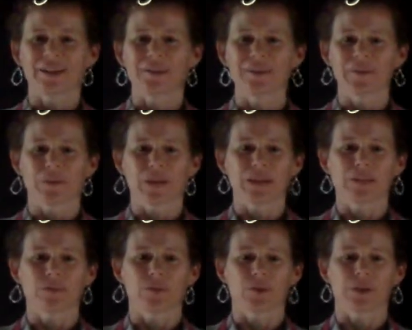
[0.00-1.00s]
who's ready
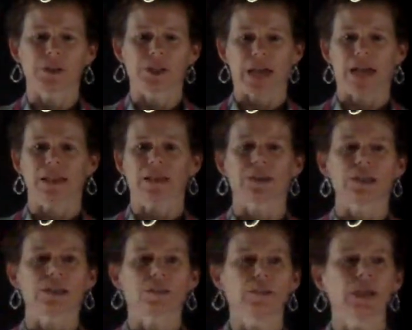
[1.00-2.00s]
for a challenge?
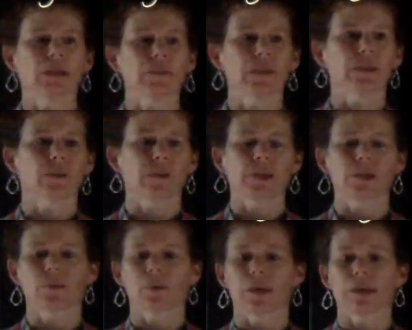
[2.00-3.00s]
Here we have the
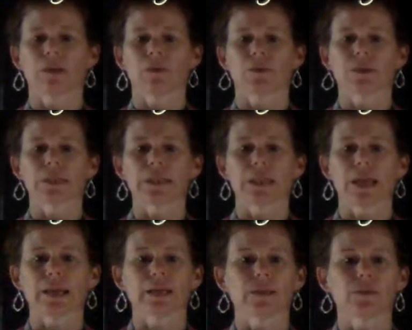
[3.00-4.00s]
equation y equals
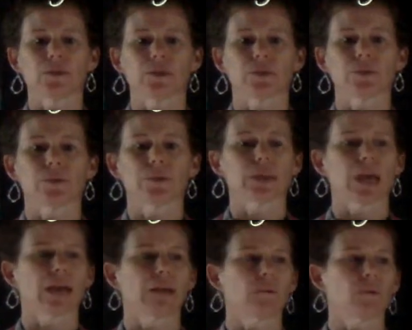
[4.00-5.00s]
-2
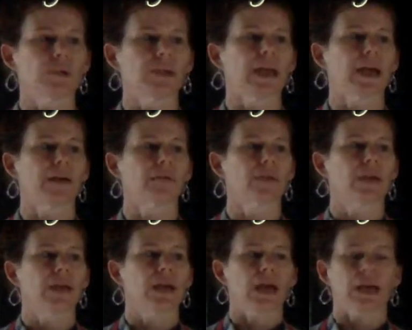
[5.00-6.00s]
sine 1/2
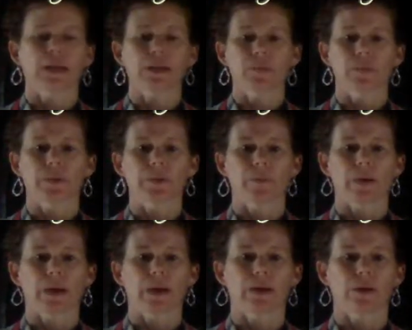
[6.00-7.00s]
x plus
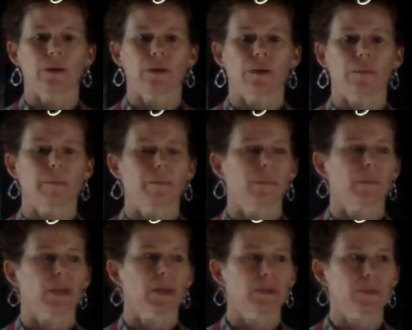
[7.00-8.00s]
pi,
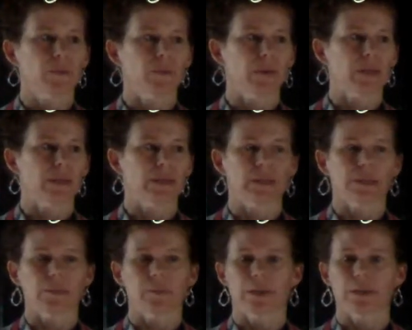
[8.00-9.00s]
close
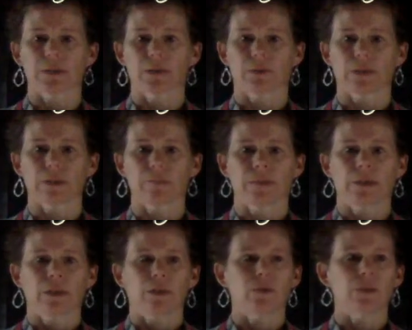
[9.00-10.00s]
parentheses, plus 3.
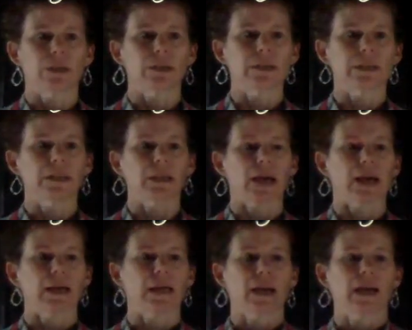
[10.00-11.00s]
You can see
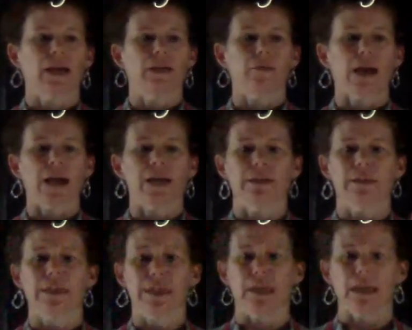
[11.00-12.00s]
I have added
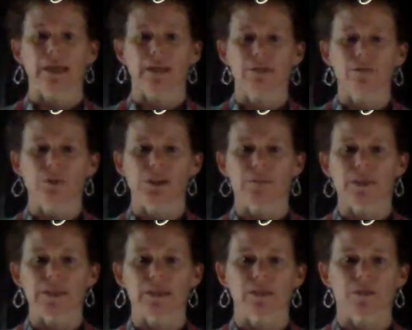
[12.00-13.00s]
the negative, which
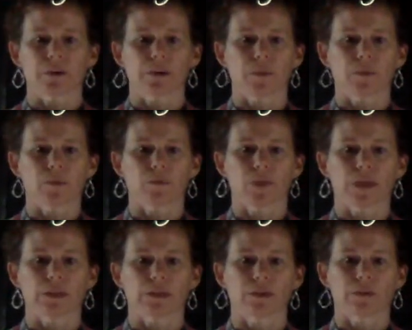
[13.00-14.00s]
means it's going to be
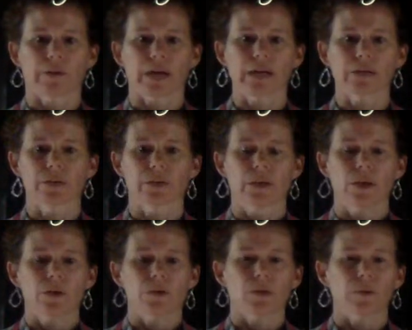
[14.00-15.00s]
reflected over x.
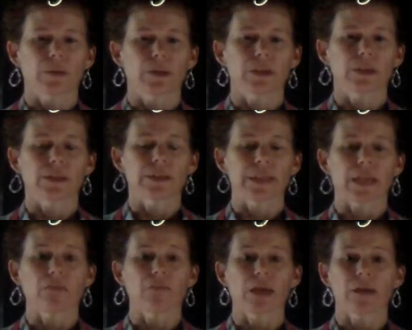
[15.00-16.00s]
So we're going to
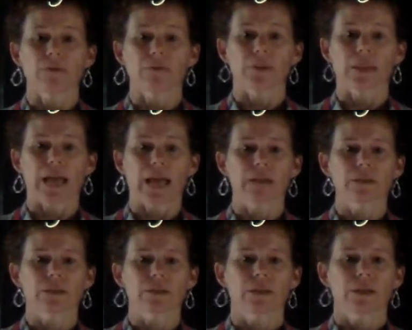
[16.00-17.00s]
save that for
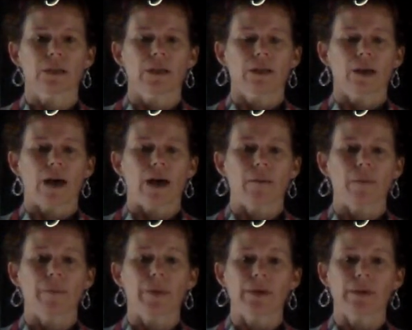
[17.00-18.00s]
last. The
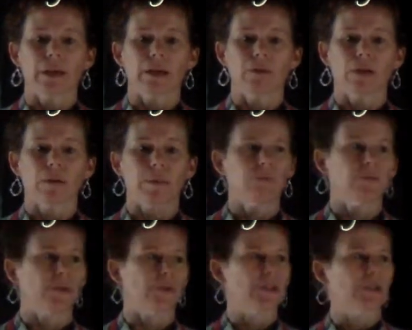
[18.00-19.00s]
part that I recommend
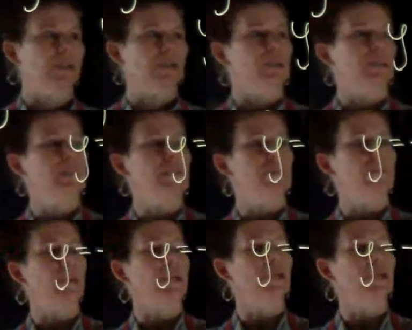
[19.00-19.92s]
first is my